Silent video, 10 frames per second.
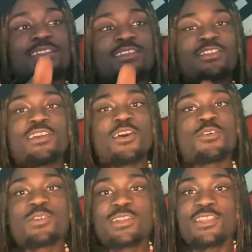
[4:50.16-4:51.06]
there you
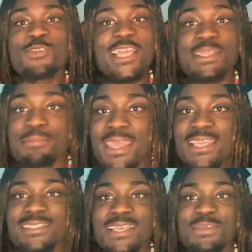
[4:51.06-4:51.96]
go. You got the
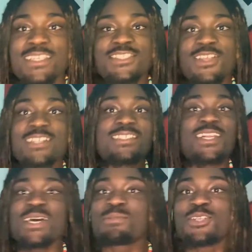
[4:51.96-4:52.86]
base. Sauce it up.